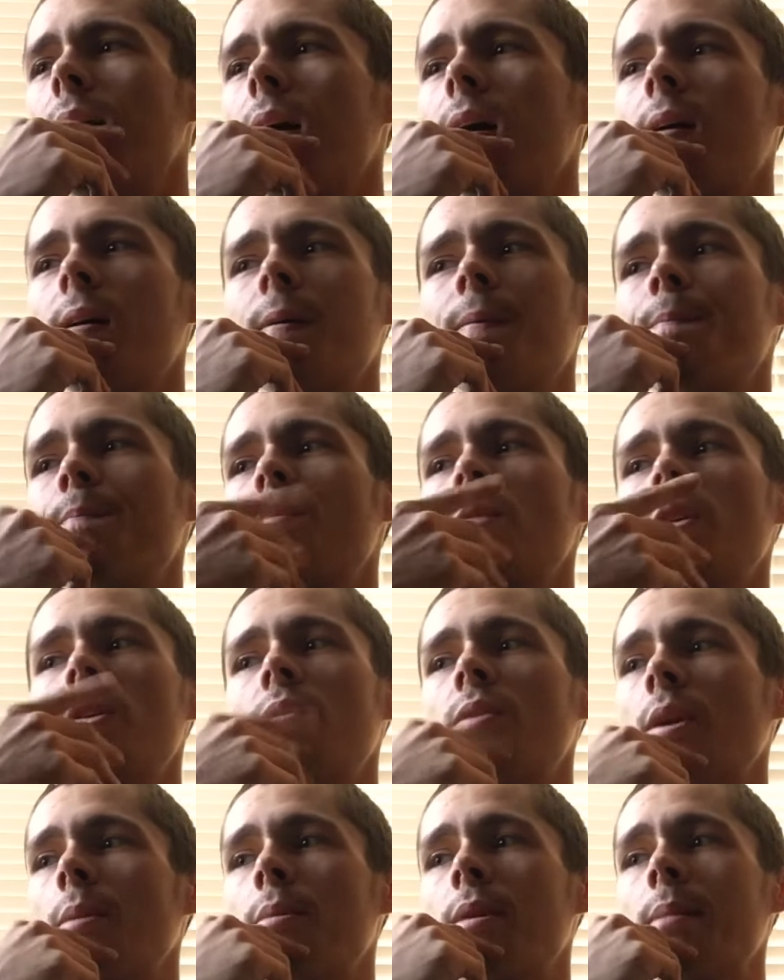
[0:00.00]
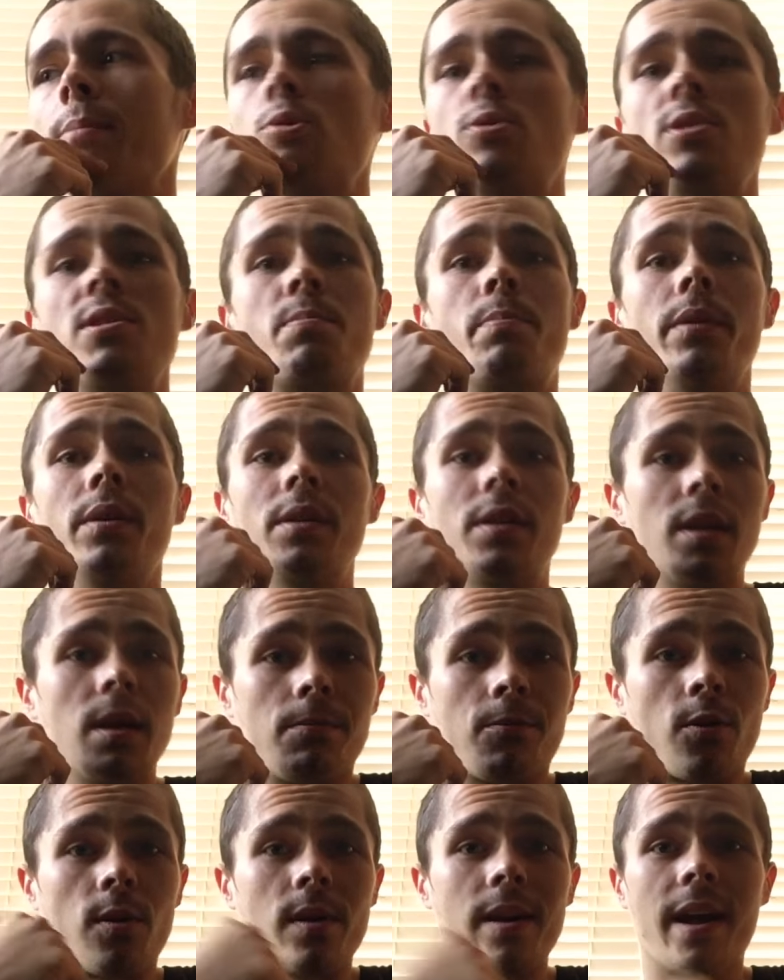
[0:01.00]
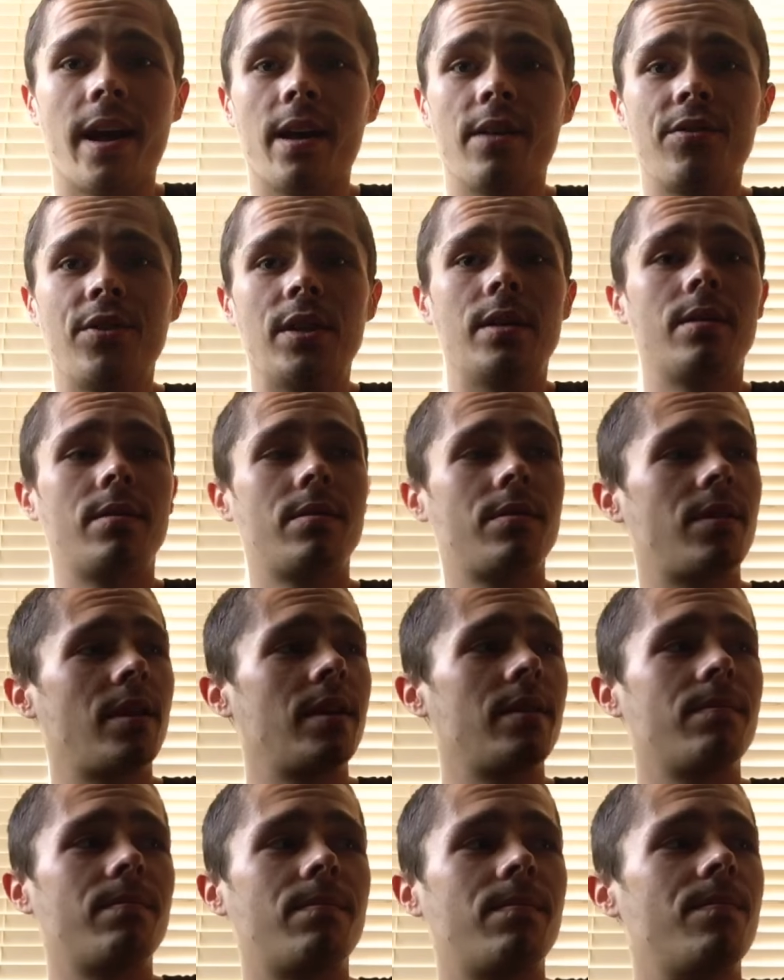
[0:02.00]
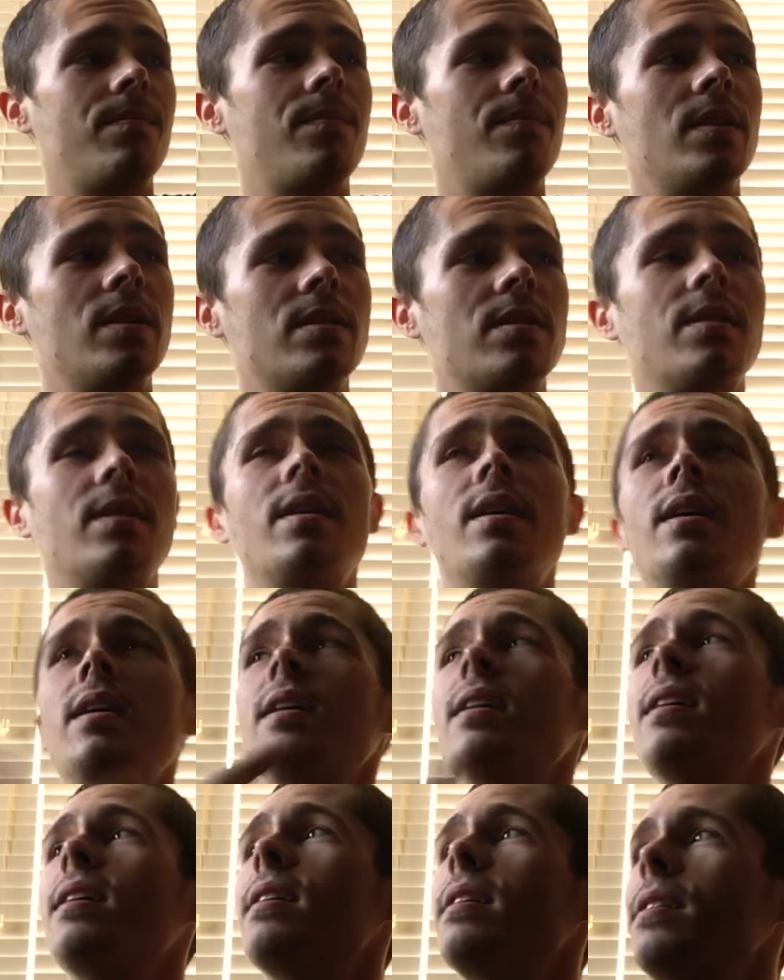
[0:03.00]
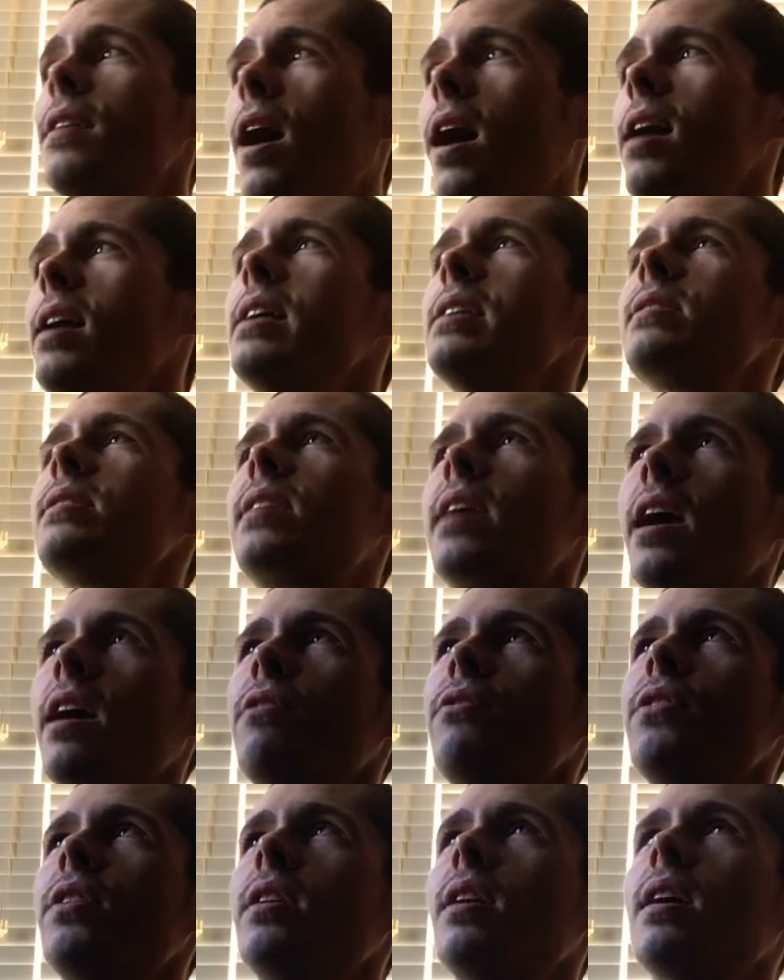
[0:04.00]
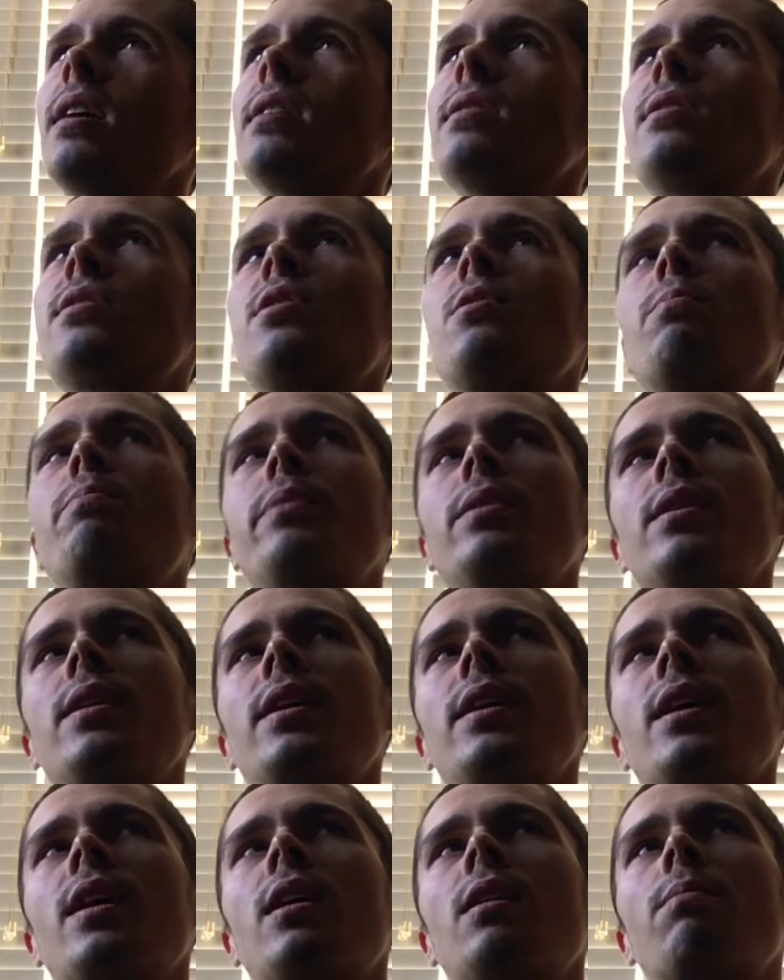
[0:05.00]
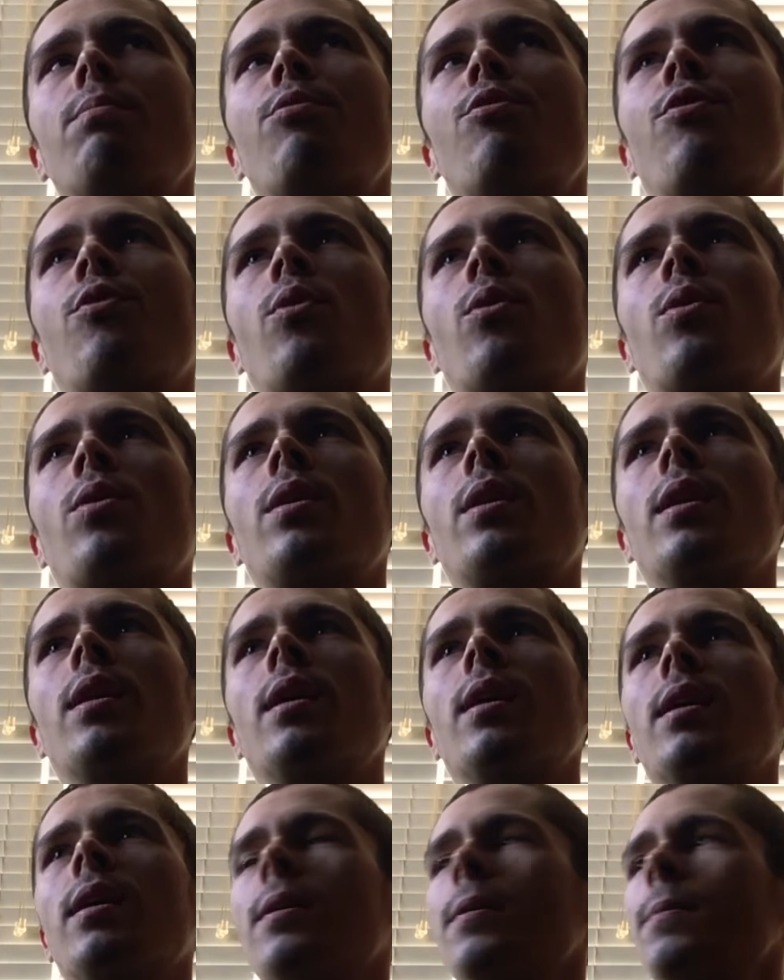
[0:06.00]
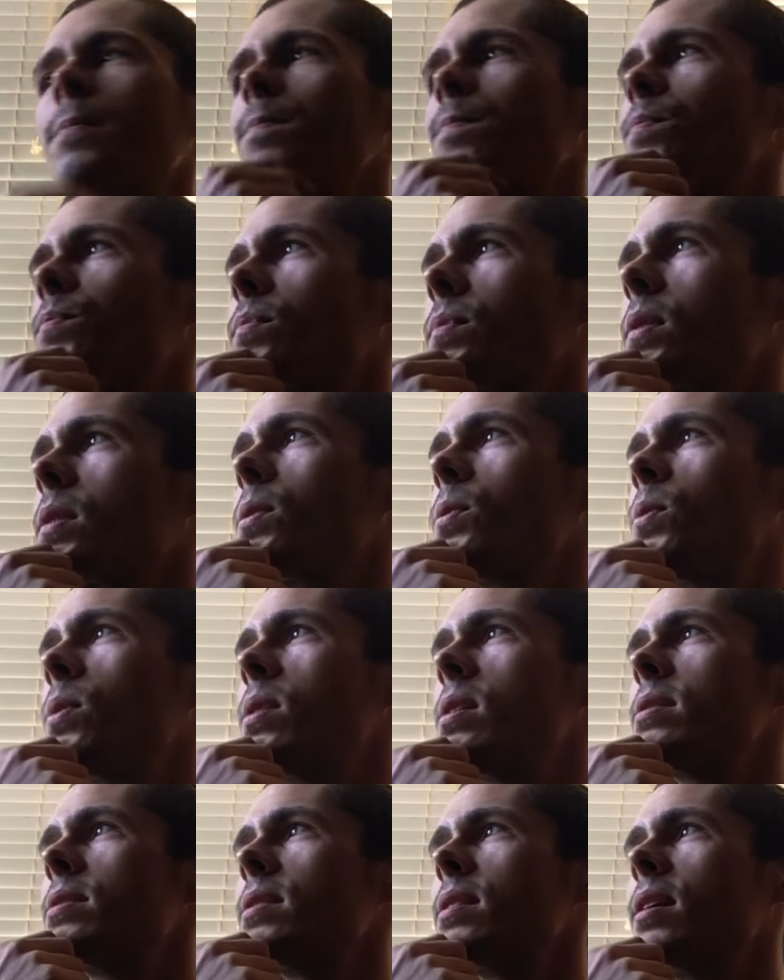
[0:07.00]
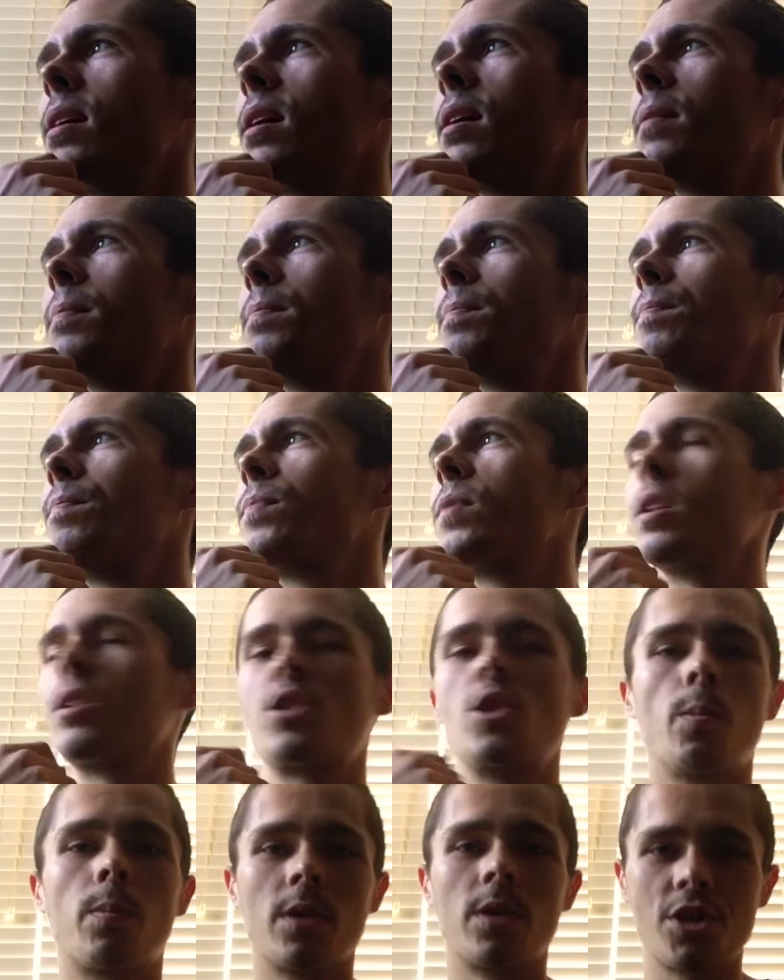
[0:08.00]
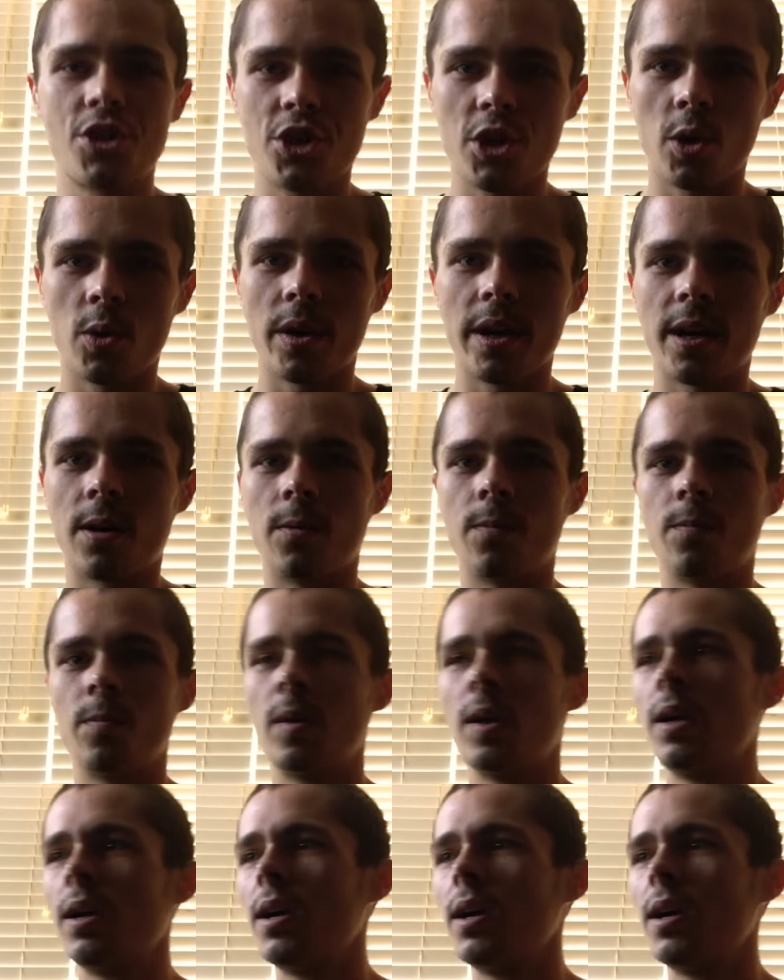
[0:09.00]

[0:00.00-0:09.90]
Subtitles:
WWE's building up for it heavy. They not as heavy as they're building up for the Super Showdown.